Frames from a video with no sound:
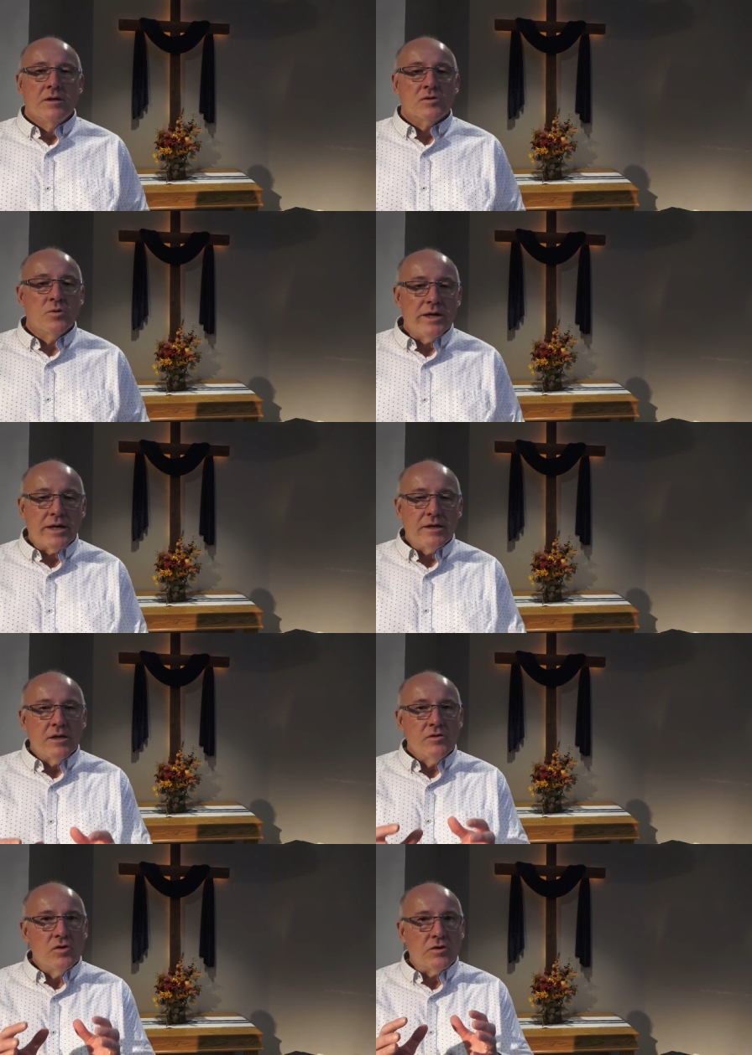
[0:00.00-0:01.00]
So we
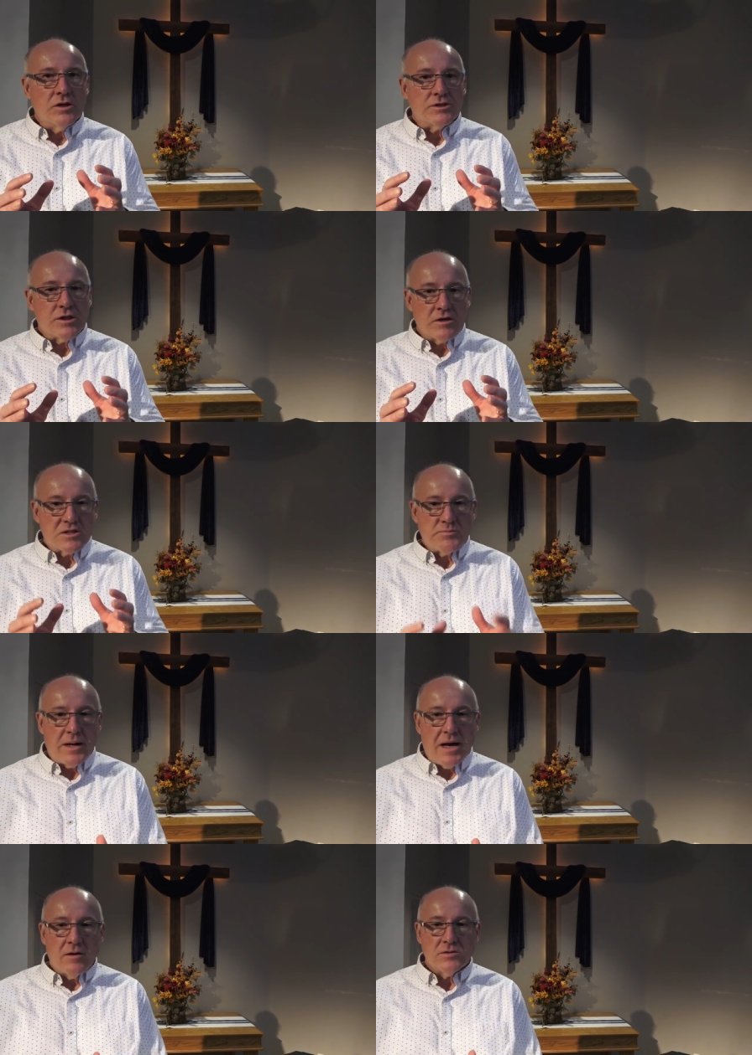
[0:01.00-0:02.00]
can nourish our
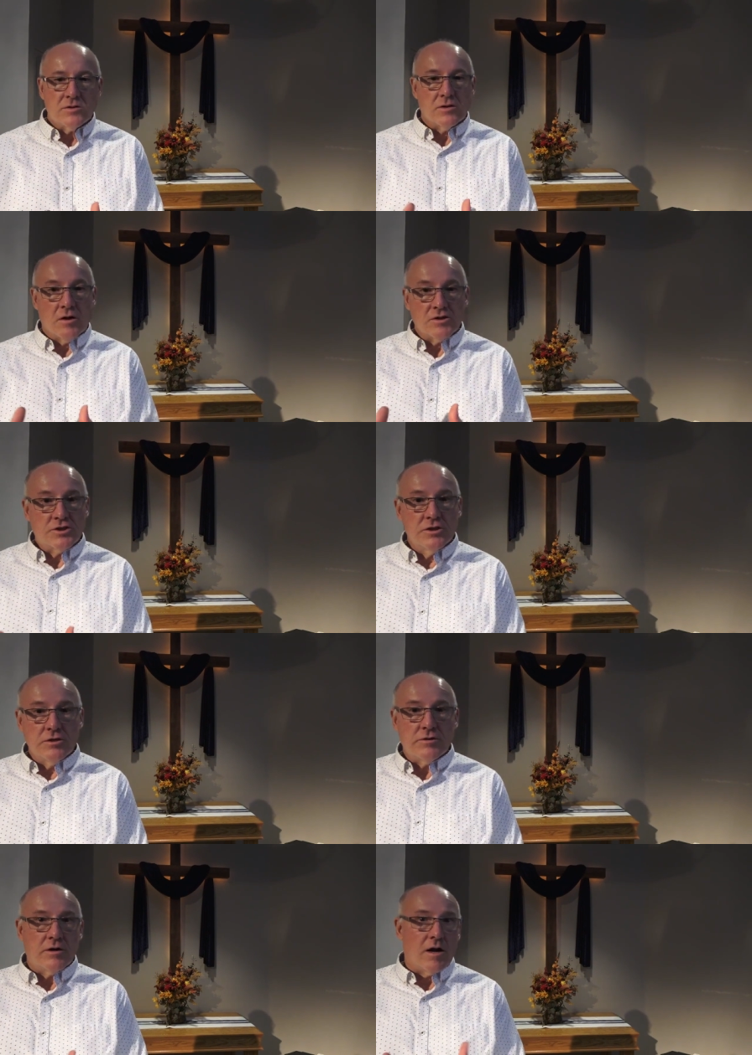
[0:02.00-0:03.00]
spouse and our
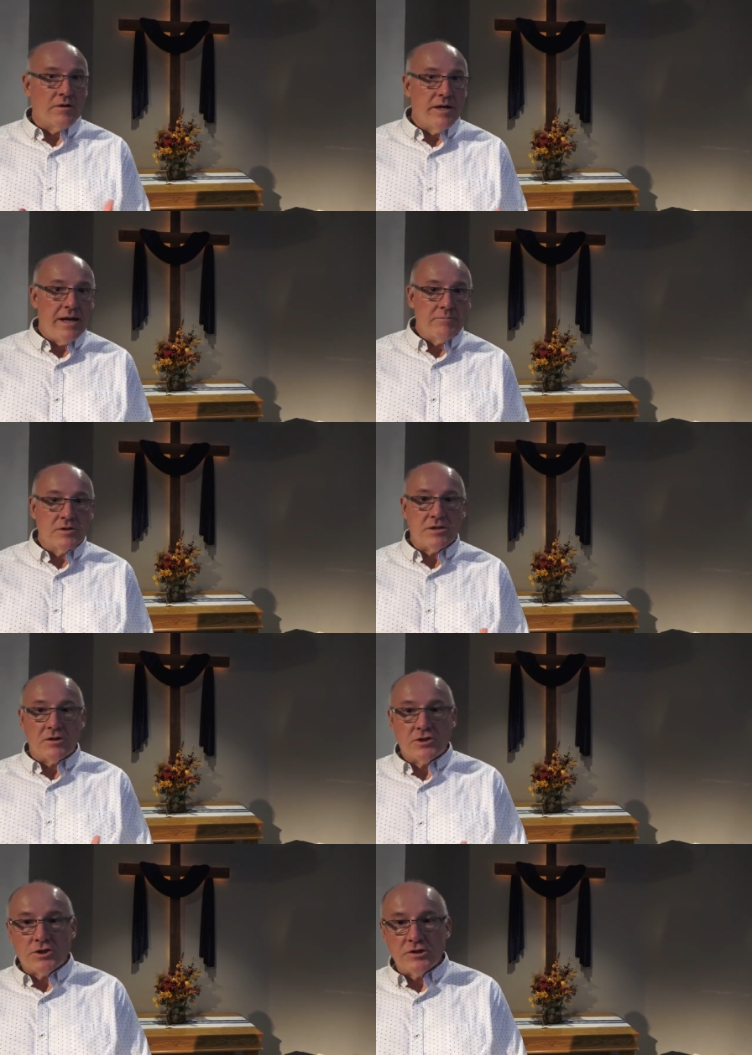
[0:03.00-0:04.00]
children, our neighbors,
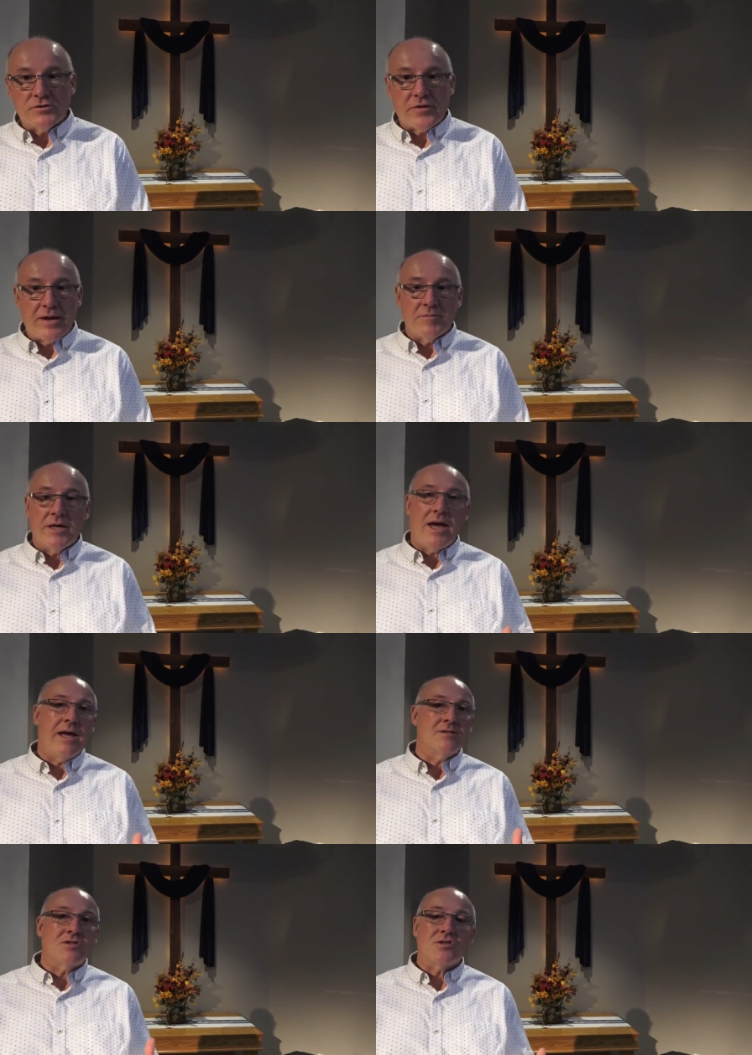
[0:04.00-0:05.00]
our church family,
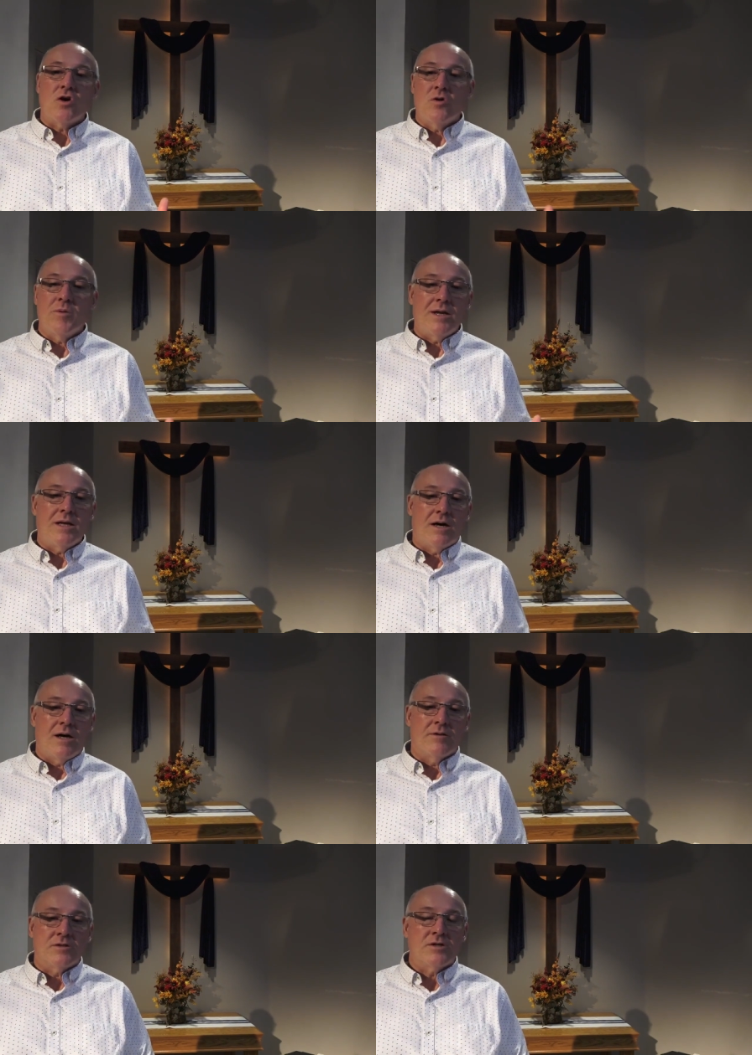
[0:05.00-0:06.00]
and so many
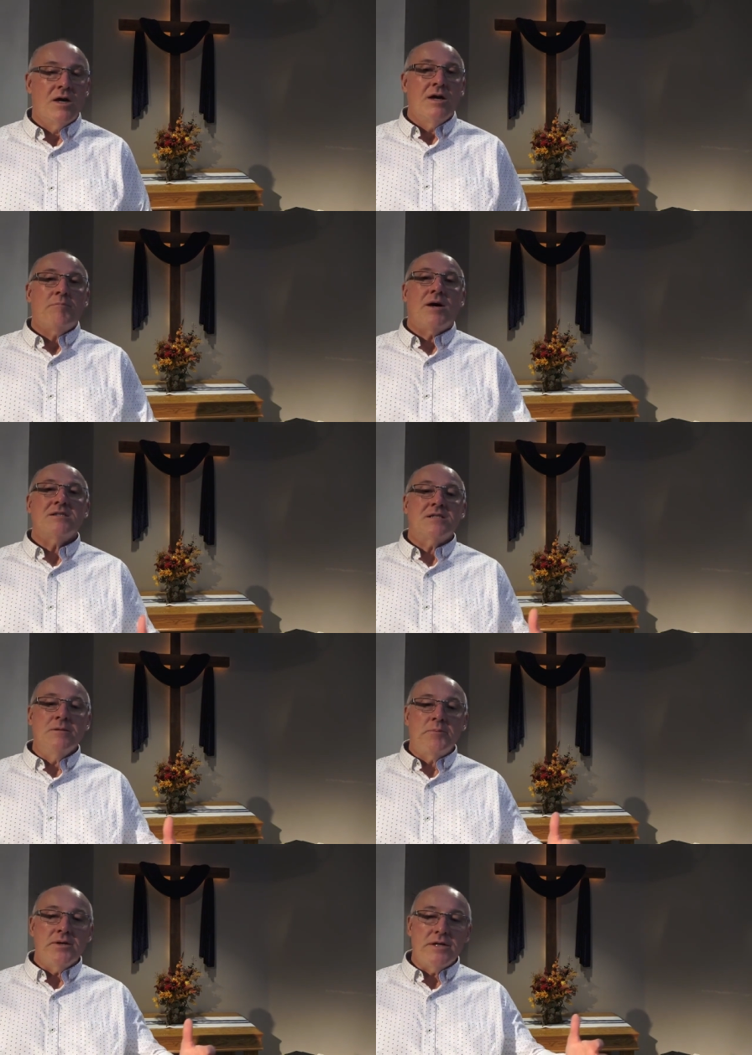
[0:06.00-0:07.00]
others by
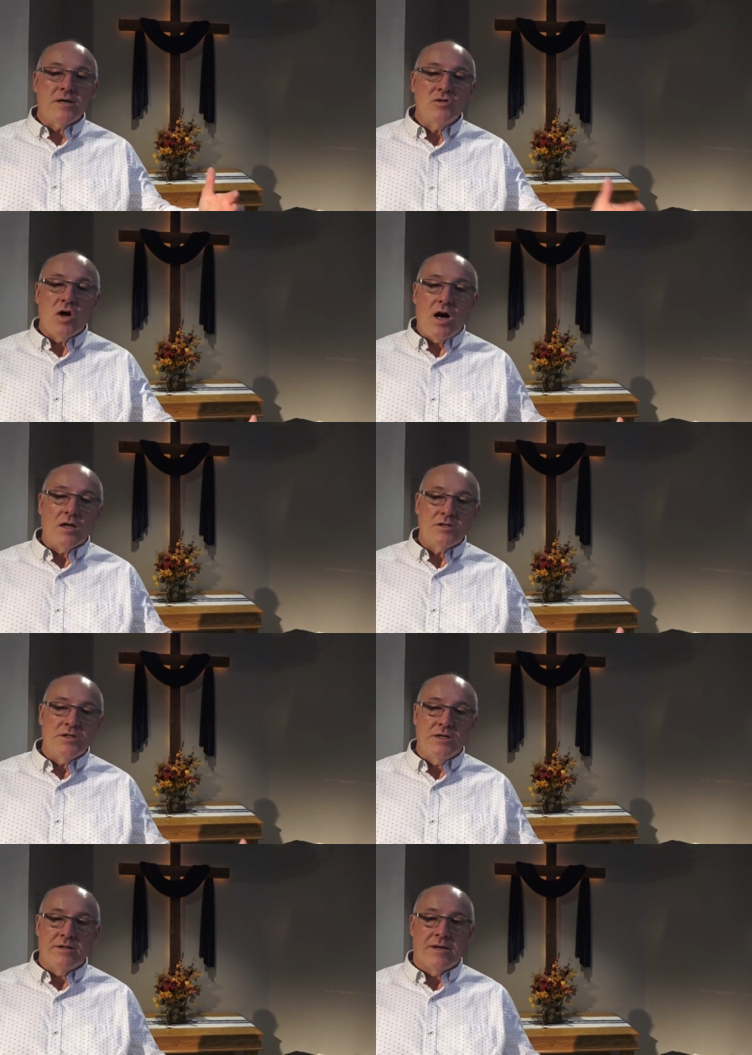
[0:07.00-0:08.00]
simply
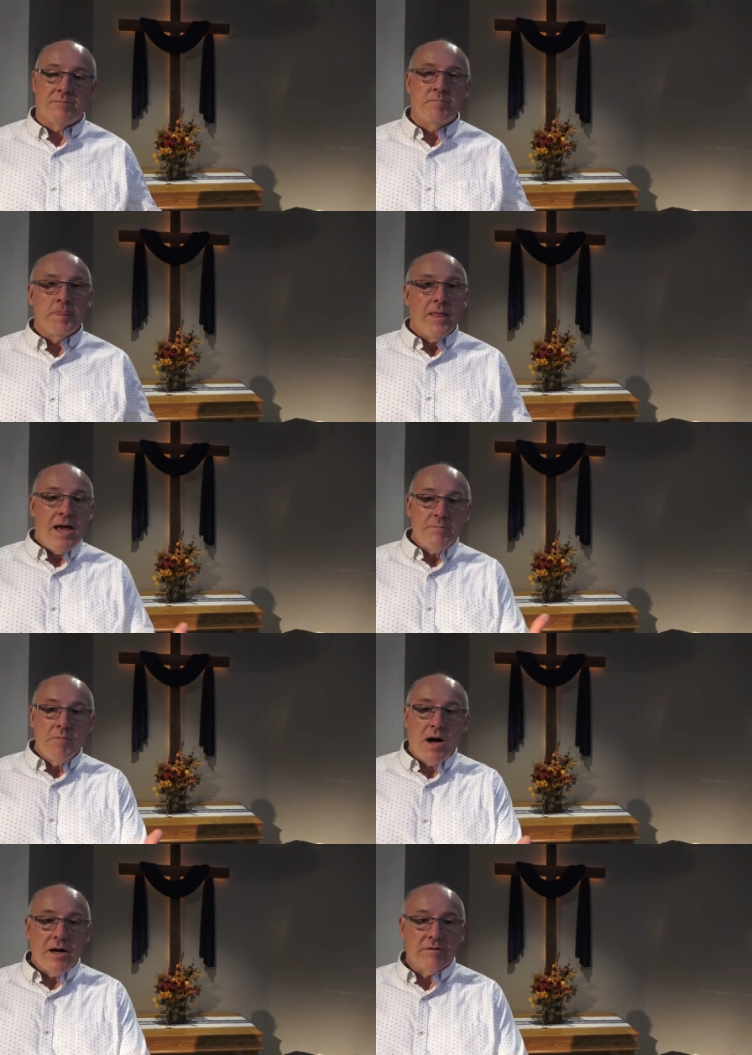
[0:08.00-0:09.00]
acknowledging them,
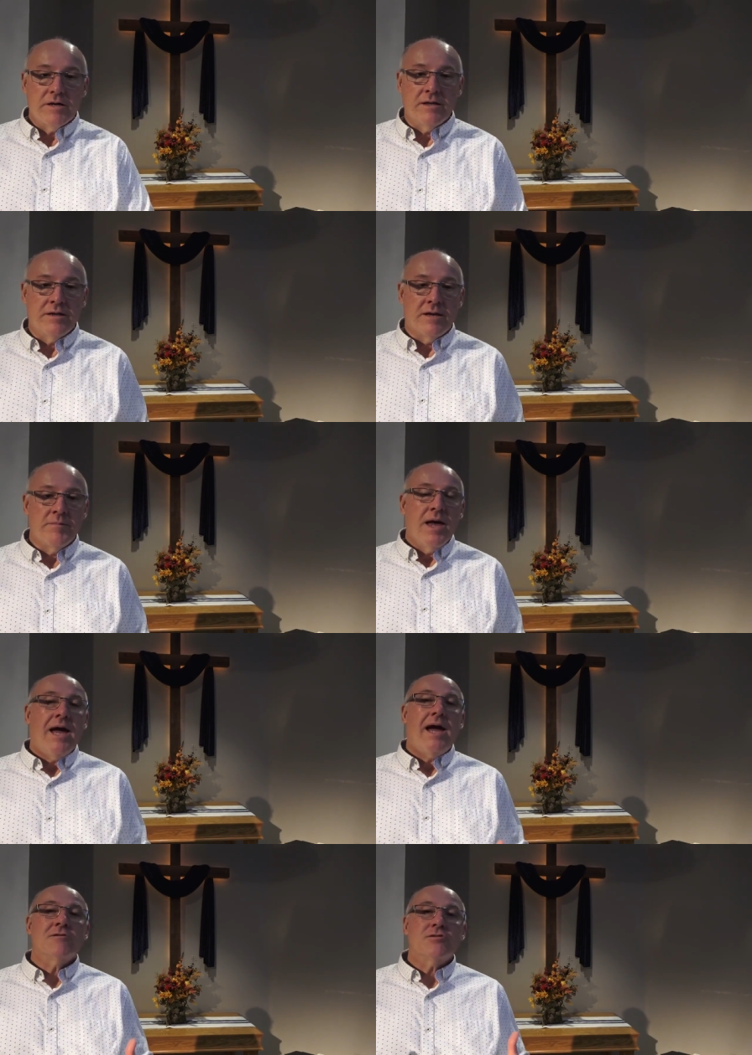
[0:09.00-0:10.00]
admiring
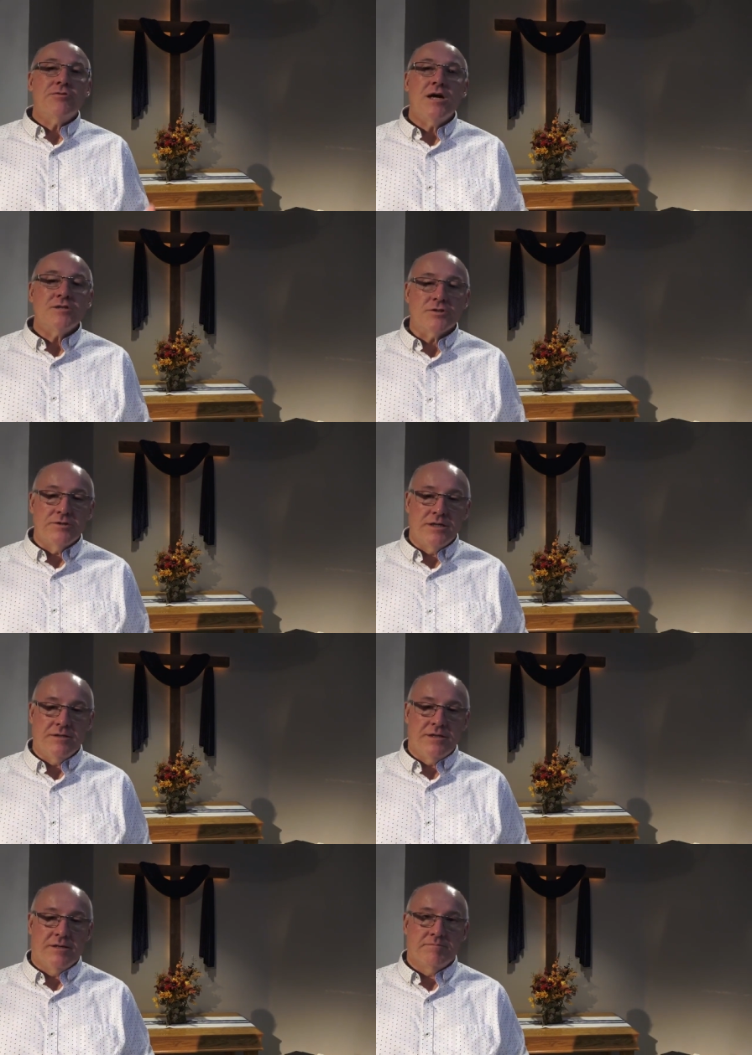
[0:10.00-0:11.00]
them, and
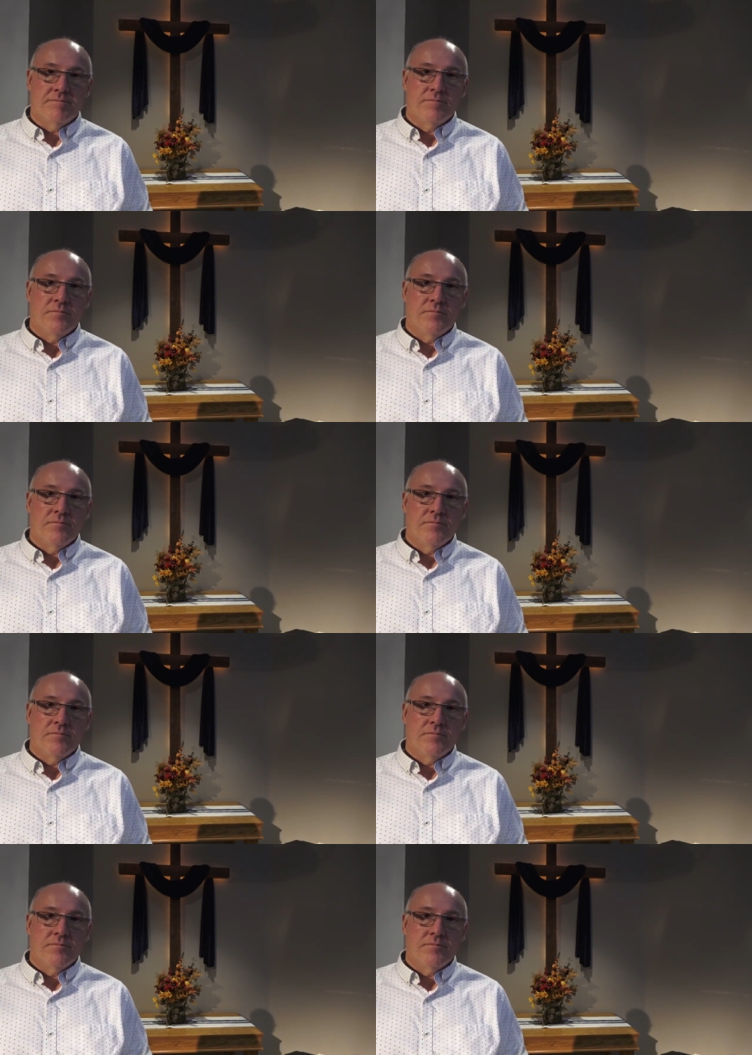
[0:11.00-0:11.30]
treasuring them.